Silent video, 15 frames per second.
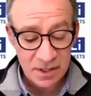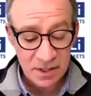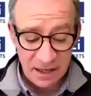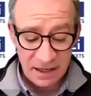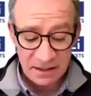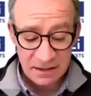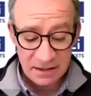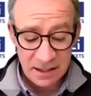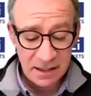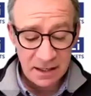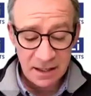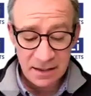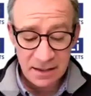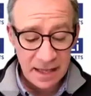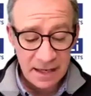And
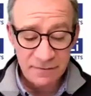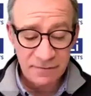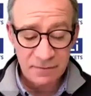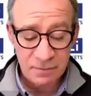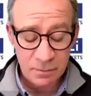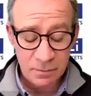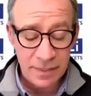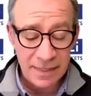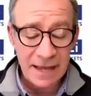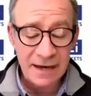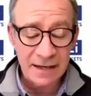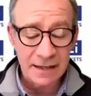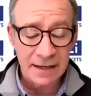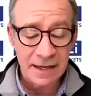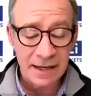that, with
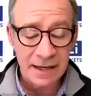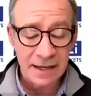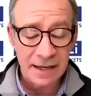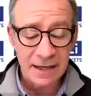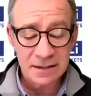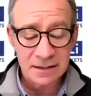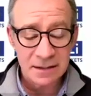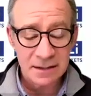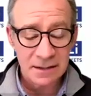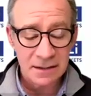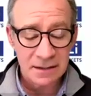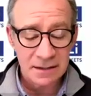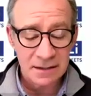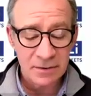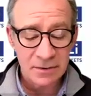that analysis
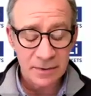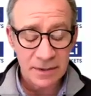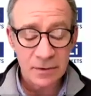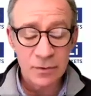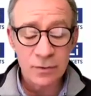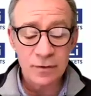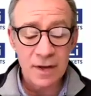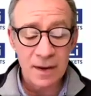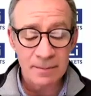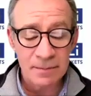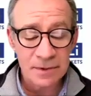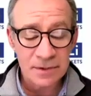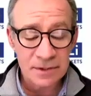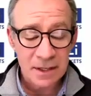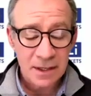or with those
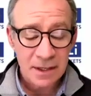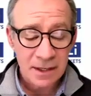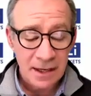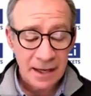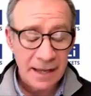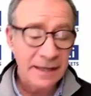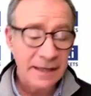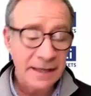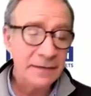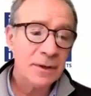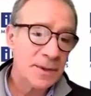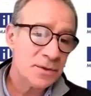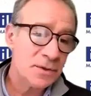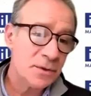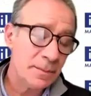numbers, any
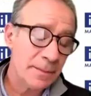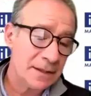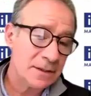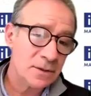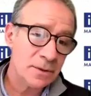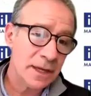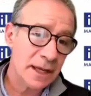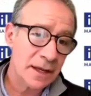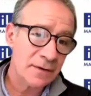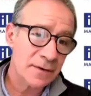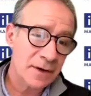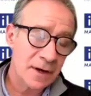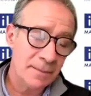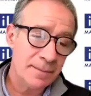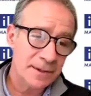evaluation you make
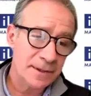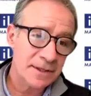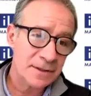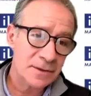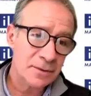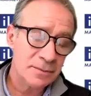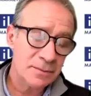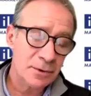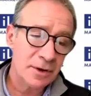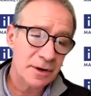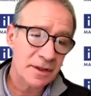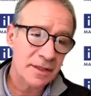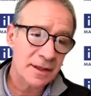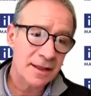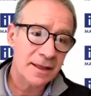today of companies, you would
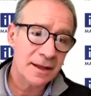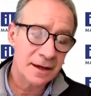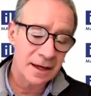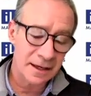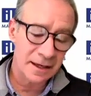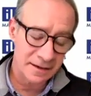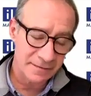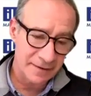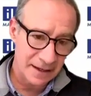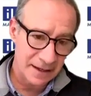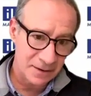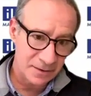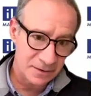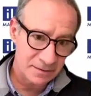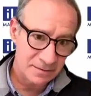probably think they're
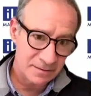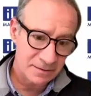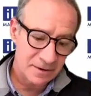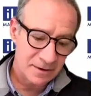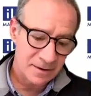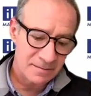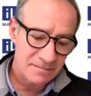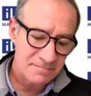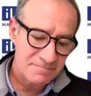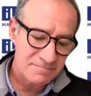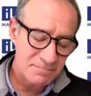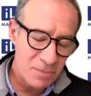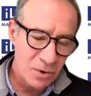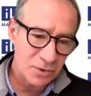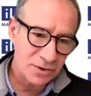undervalued.
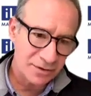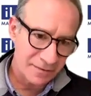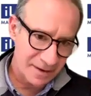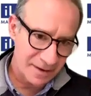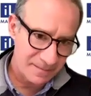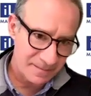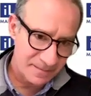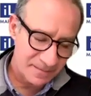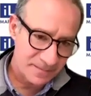Most of them.